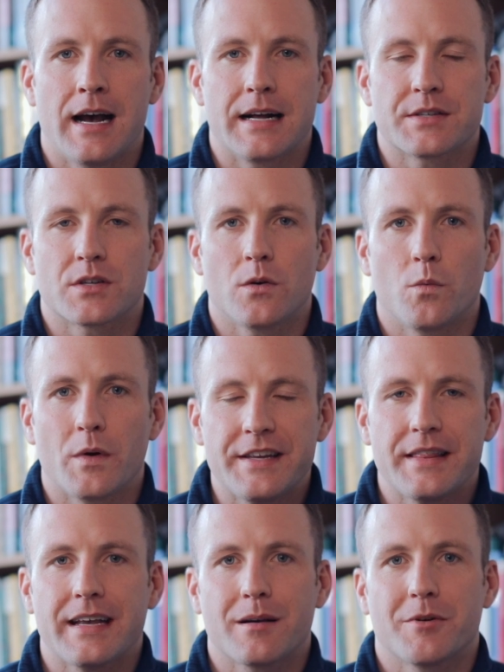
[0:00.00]
And so when
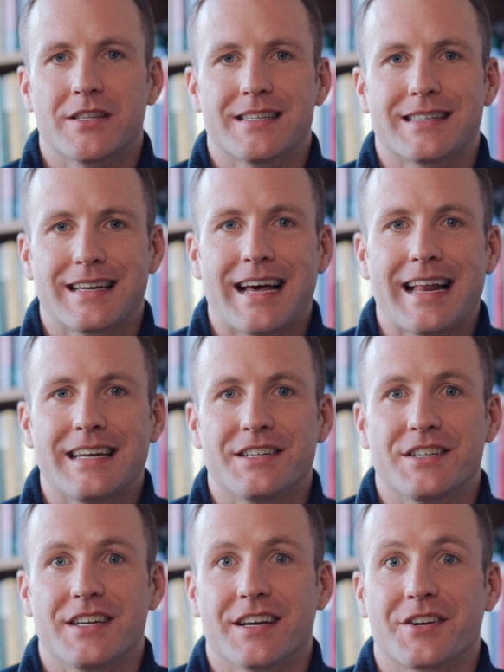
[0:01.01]
you think about this analogy,